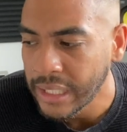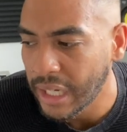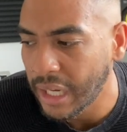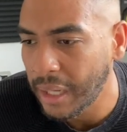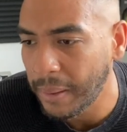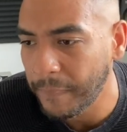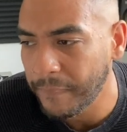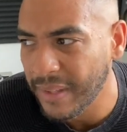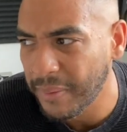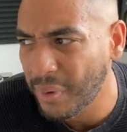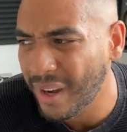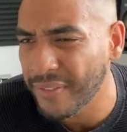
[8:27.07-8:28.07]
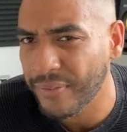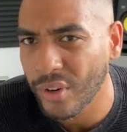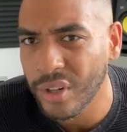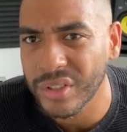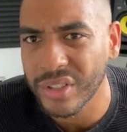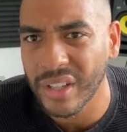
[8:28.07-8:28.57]
Um, I'm quite
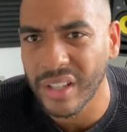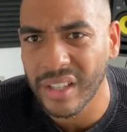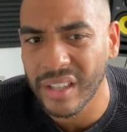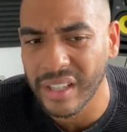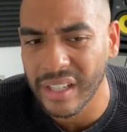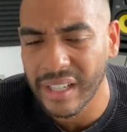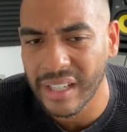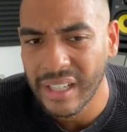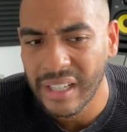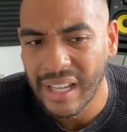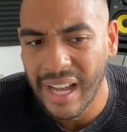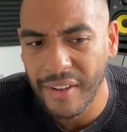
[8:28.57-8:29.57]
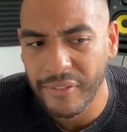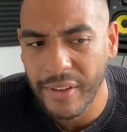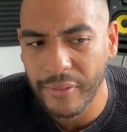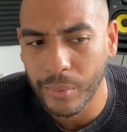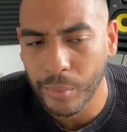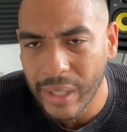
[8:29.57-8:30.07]
fortunate that I've
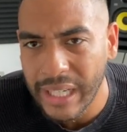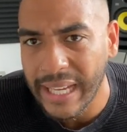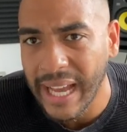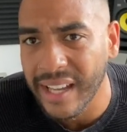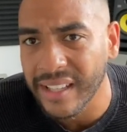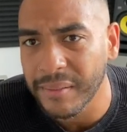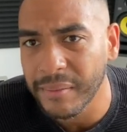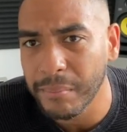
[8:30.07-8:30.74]
never really had a,